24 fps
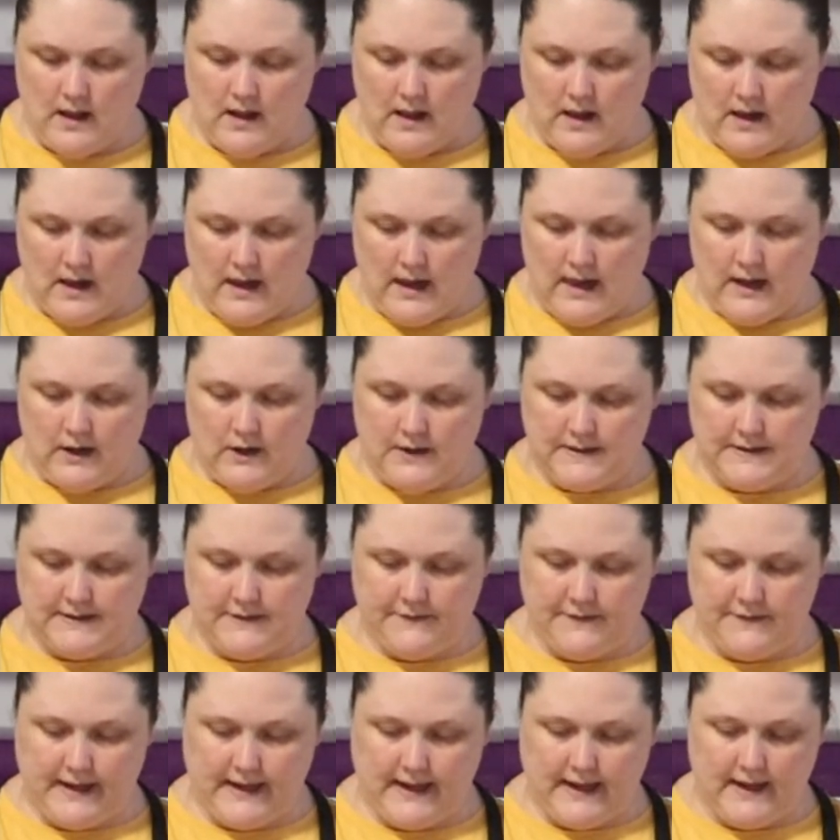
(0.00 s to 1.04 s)
Because if I
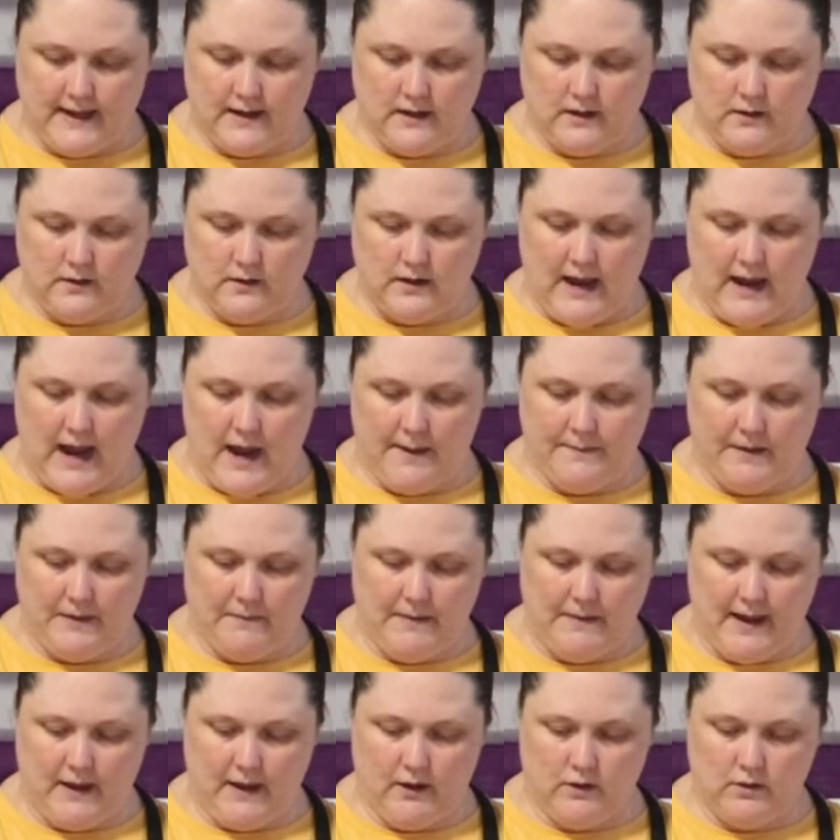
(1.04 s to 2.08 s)
get happy
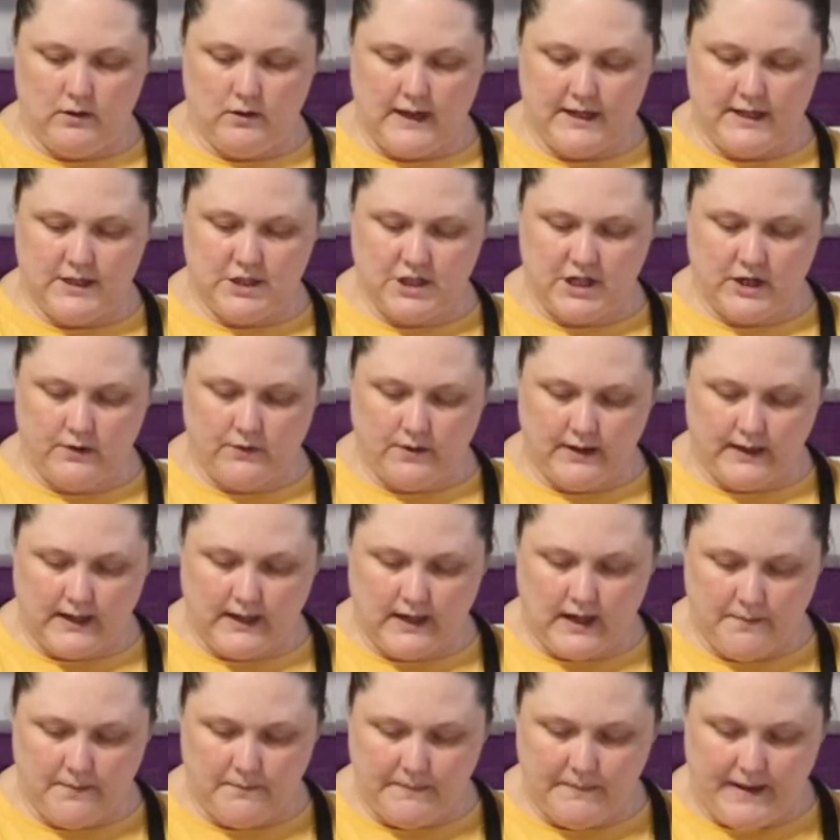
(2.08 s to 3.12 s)
mail, I generally
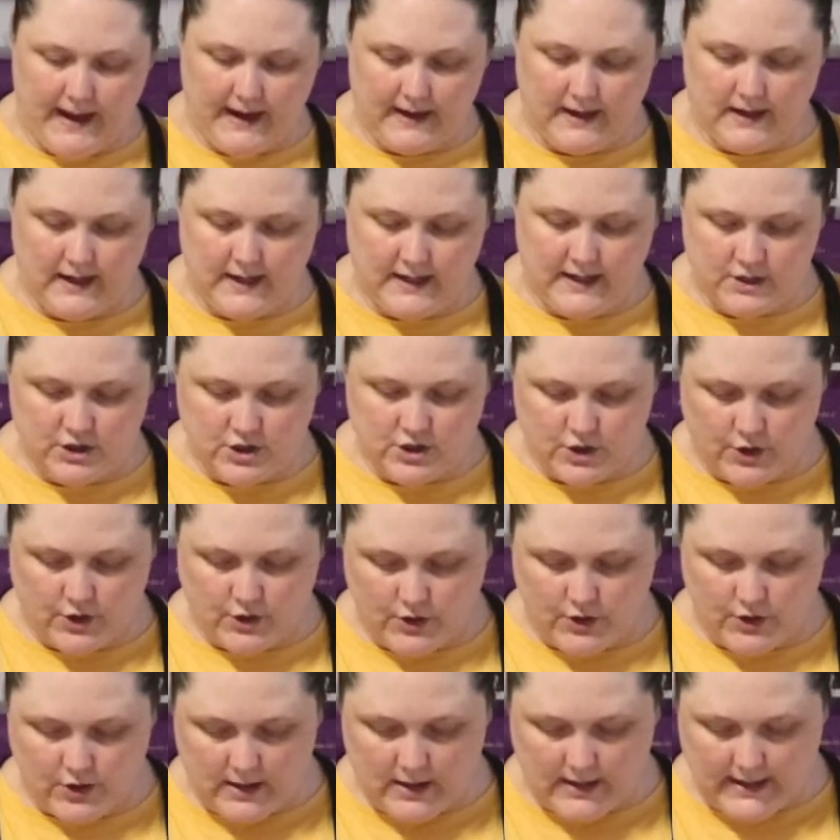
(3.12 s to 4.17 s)
come back and show you
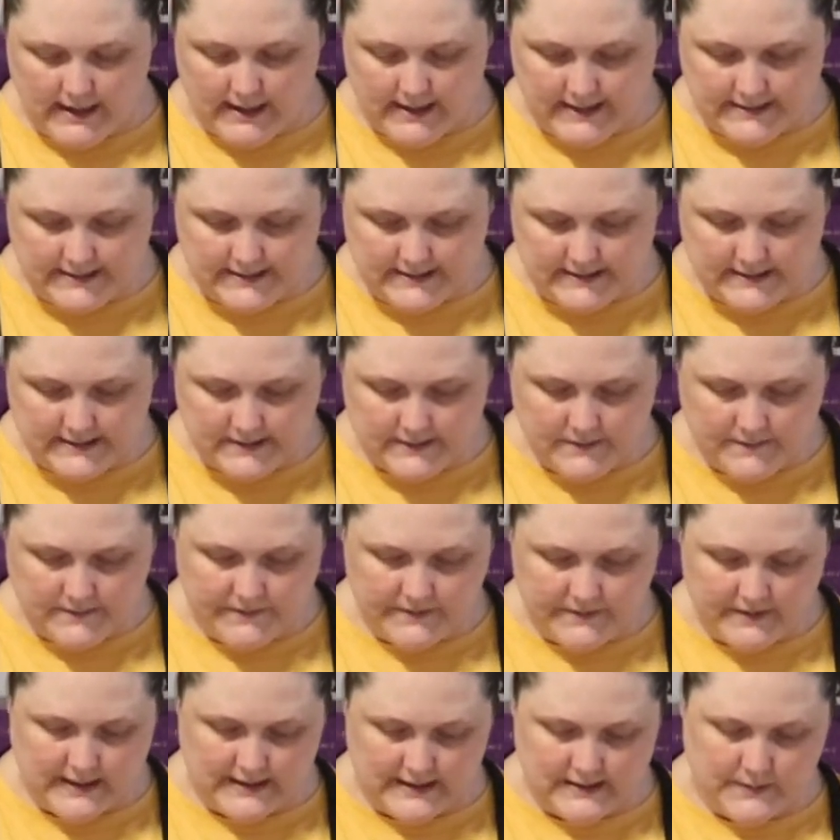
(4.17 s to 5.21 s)
guys.
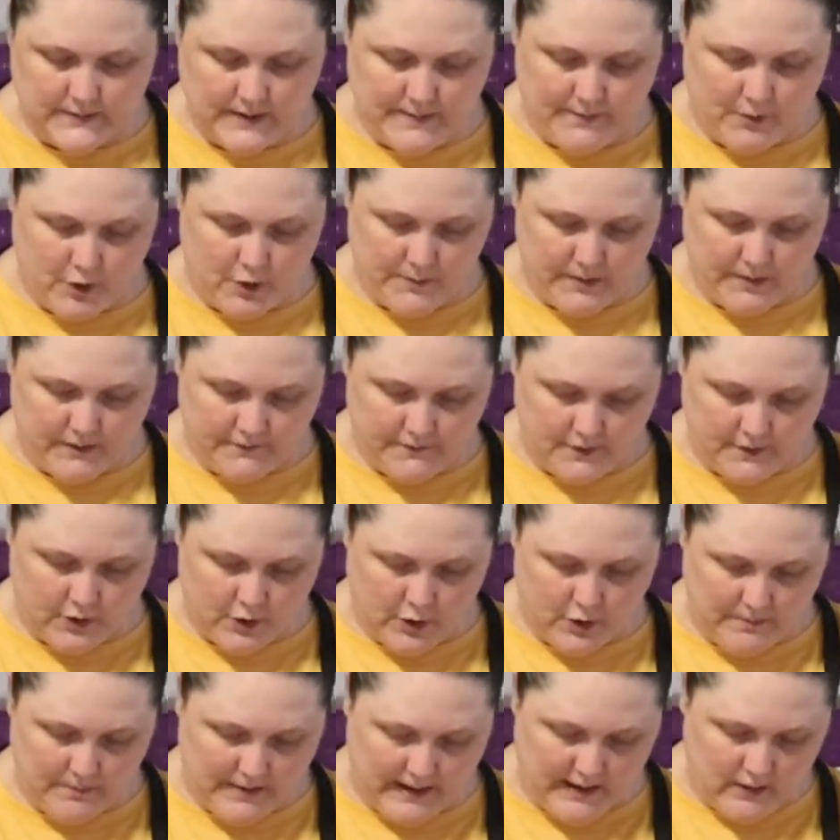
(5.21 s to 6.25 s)
That's why I'm hoping for no
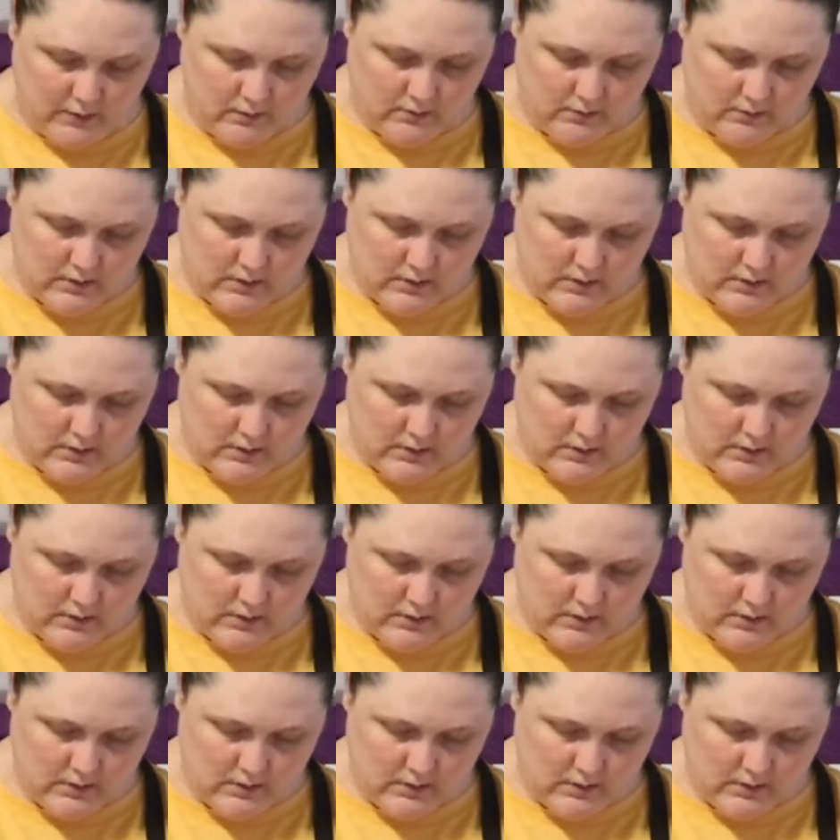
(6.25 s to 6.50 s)
mail.